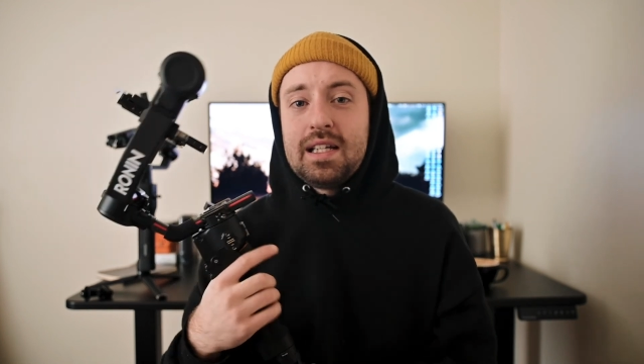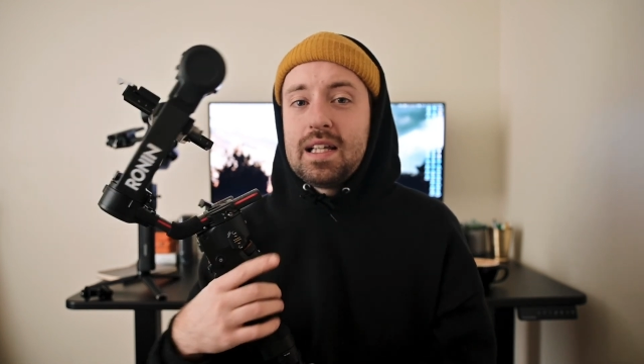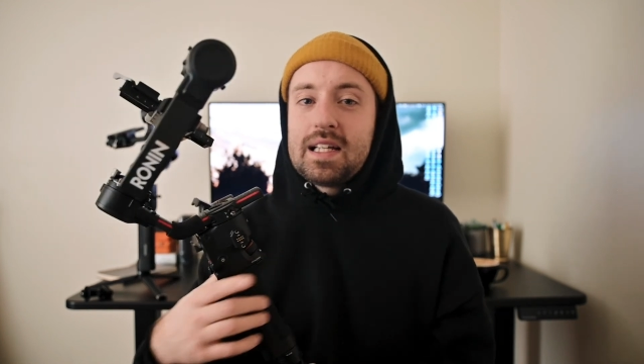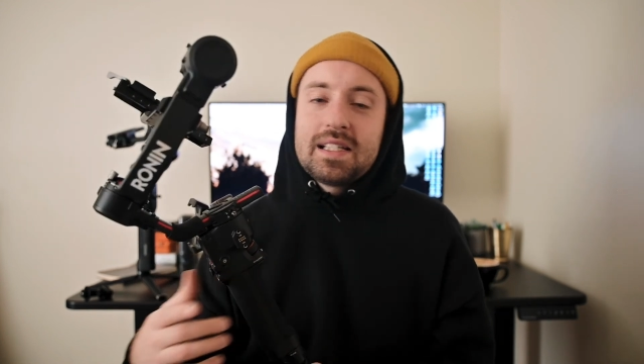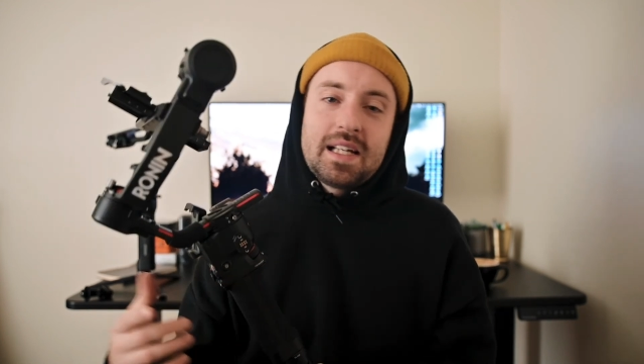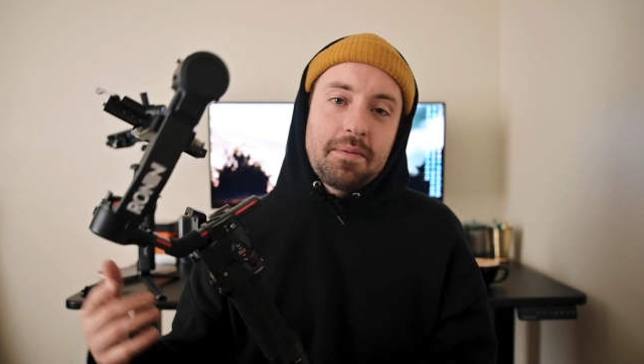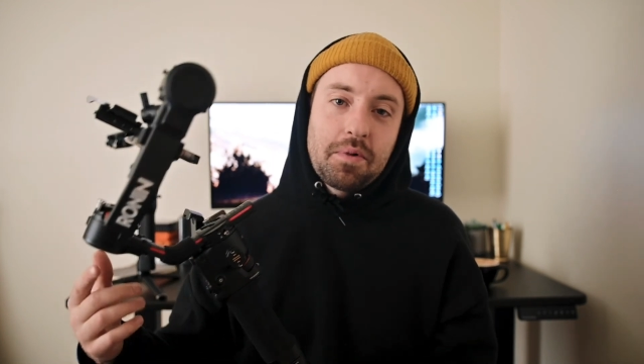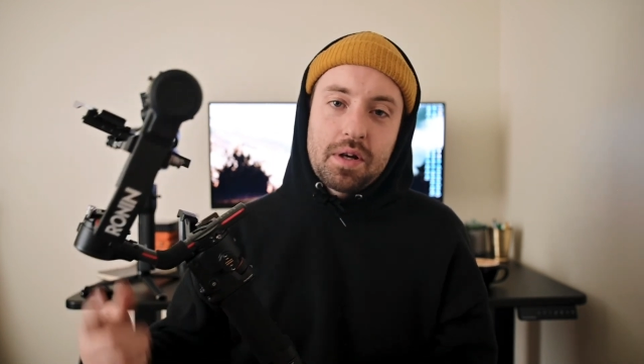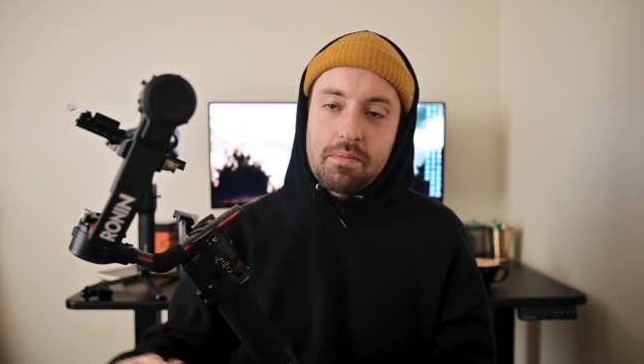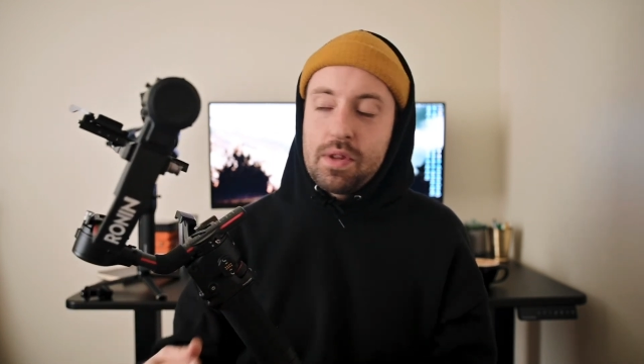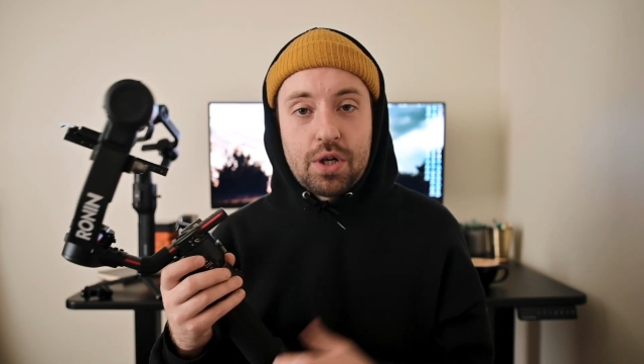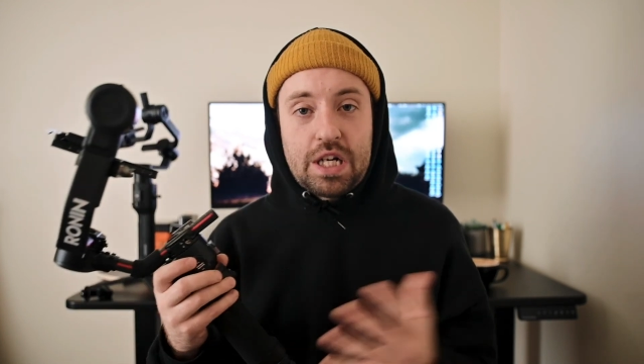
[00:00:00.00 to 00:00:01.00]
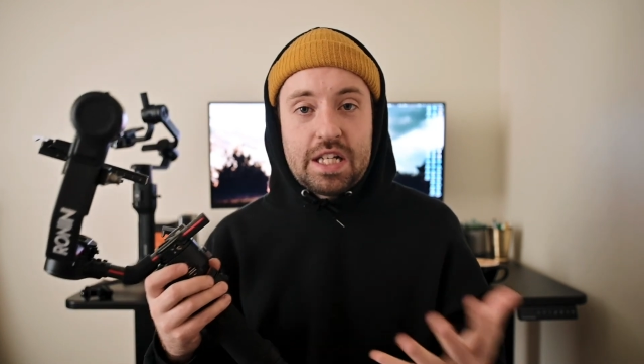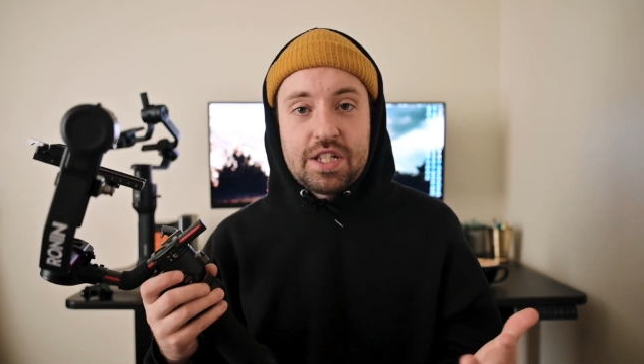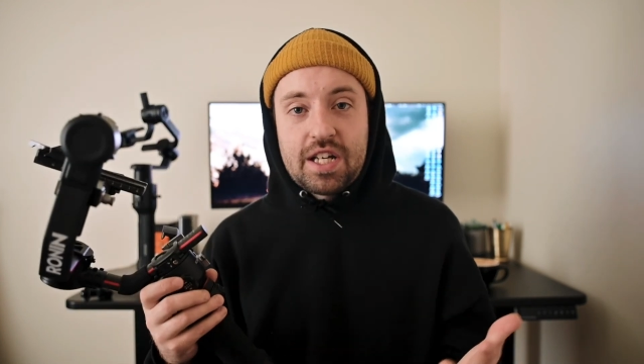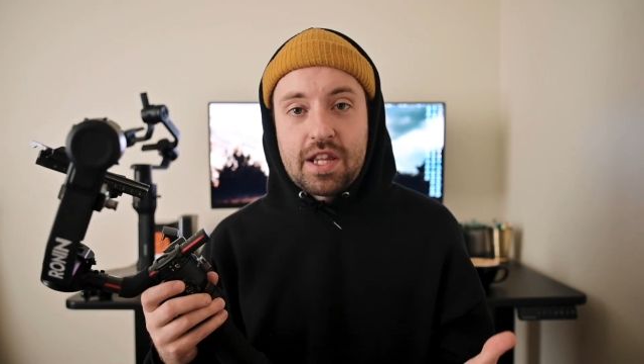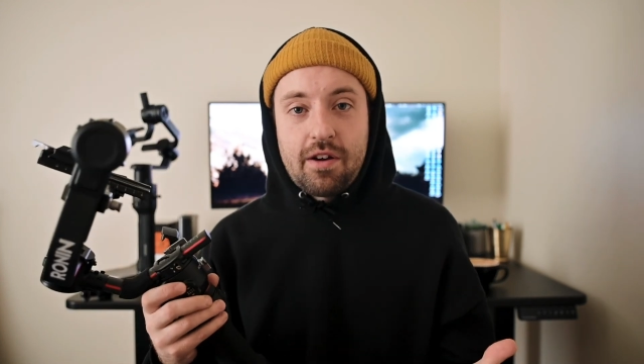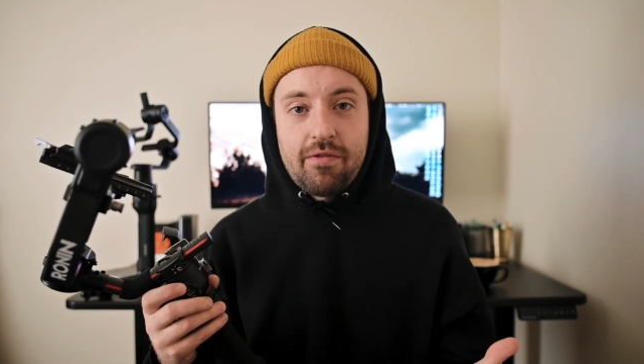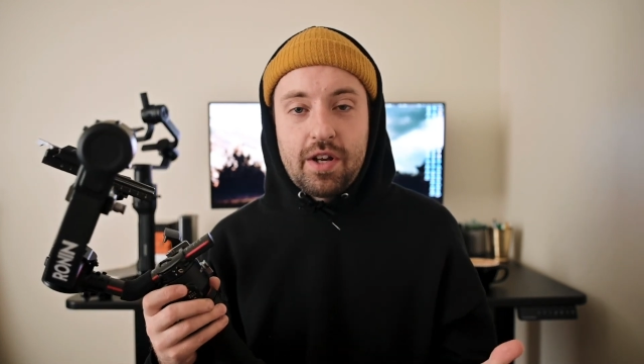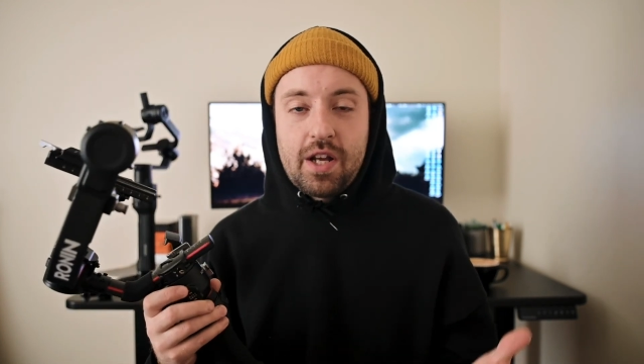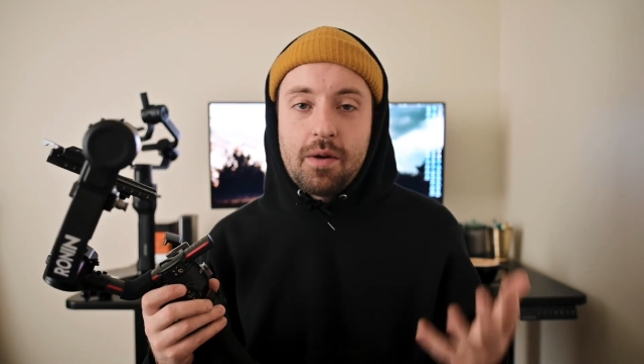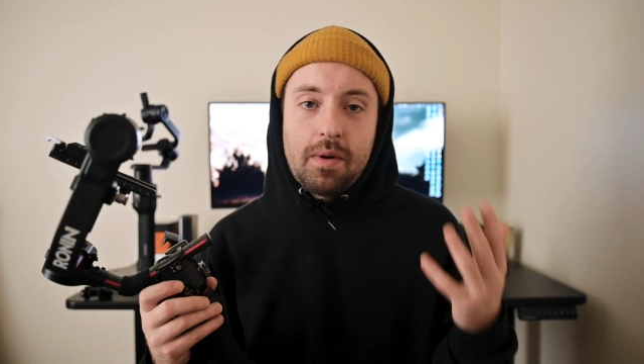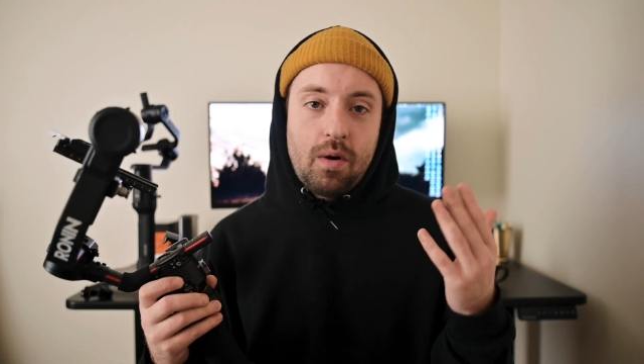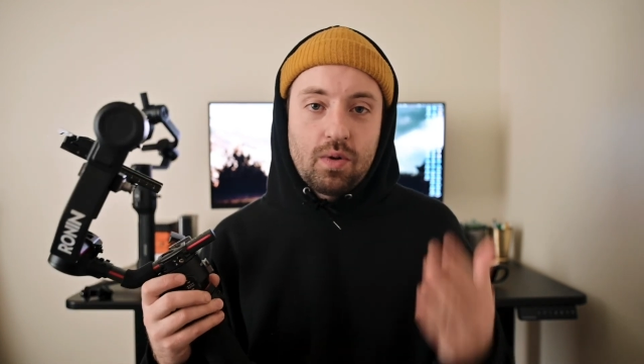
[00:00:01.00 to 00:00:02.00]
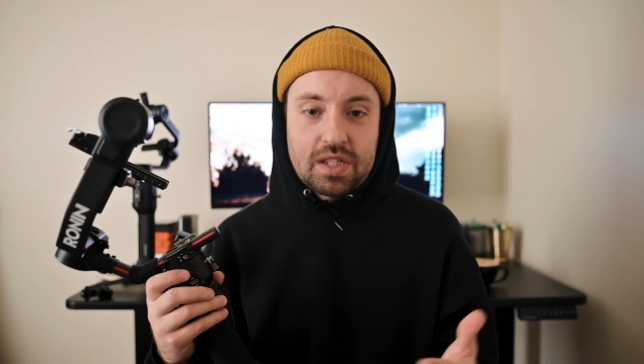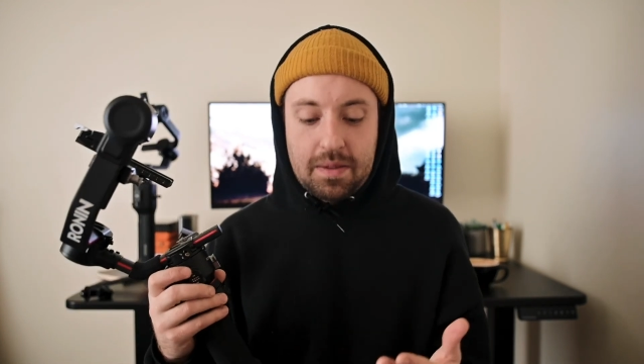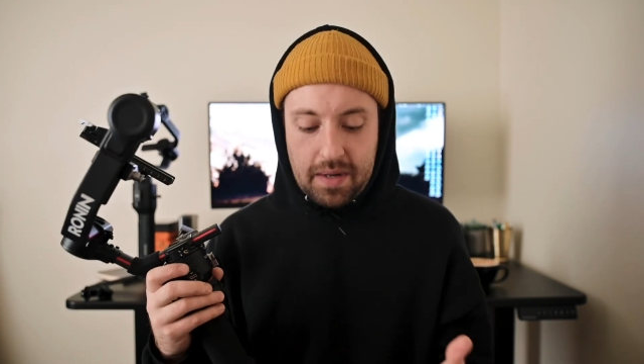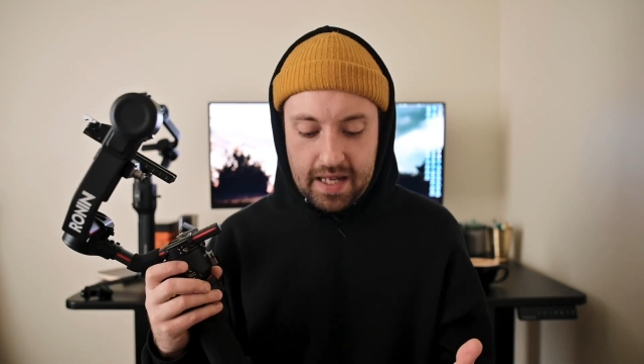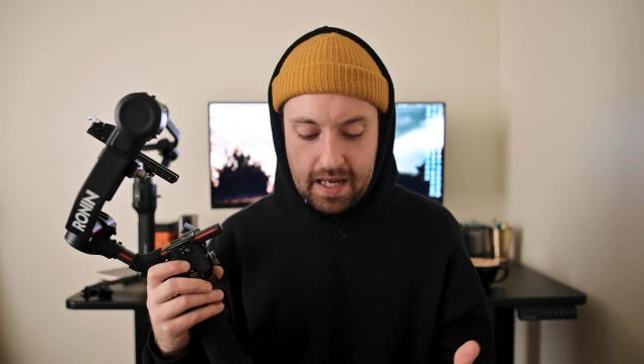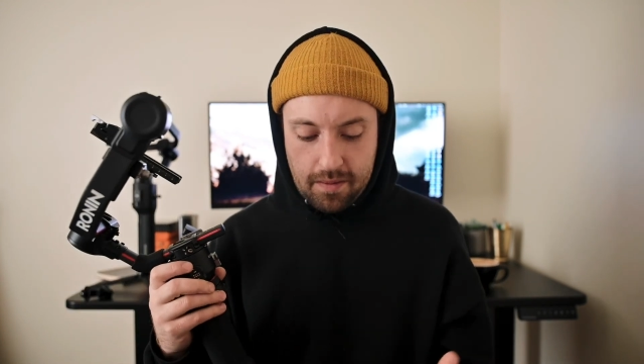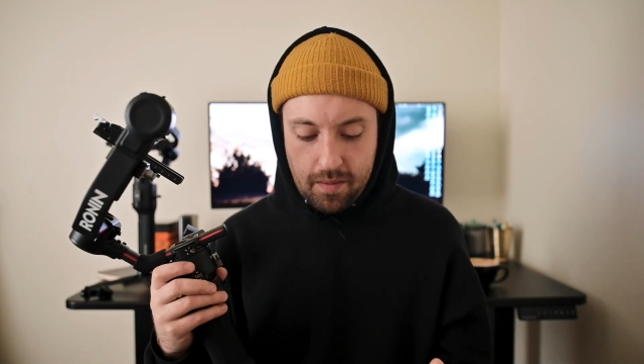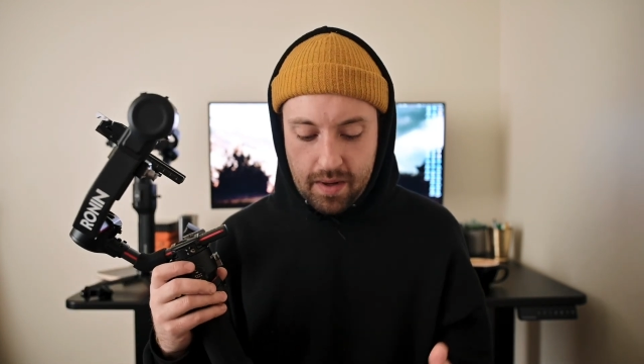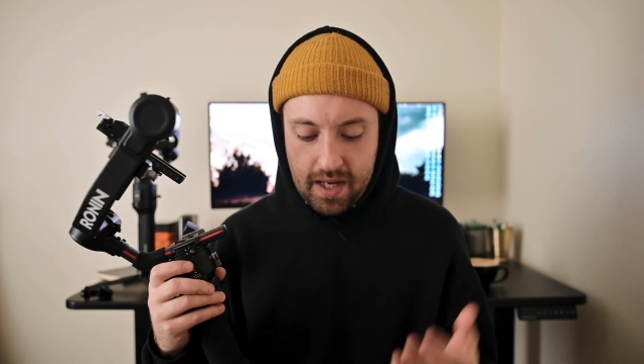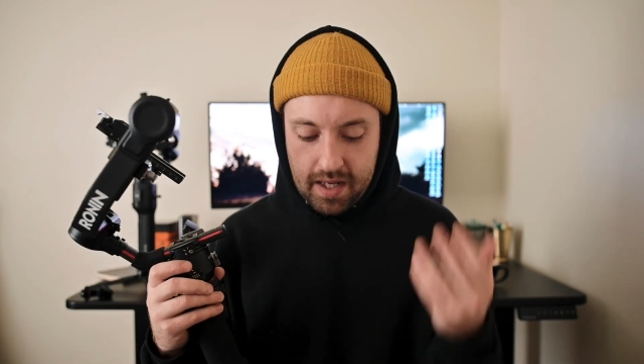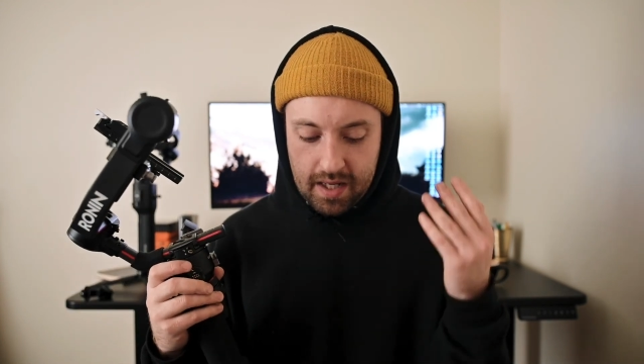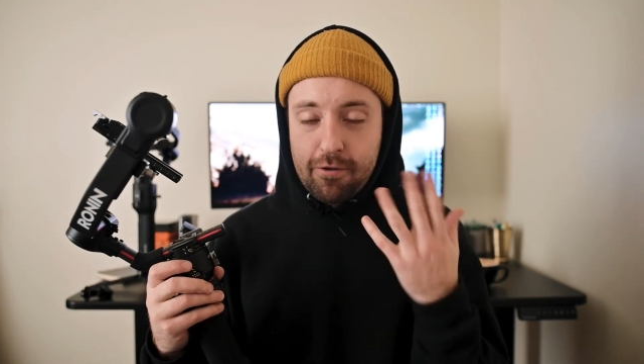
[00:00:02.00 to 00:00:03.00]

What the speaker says: Like I said, I'm going to be putting together a video about what's in my camera bag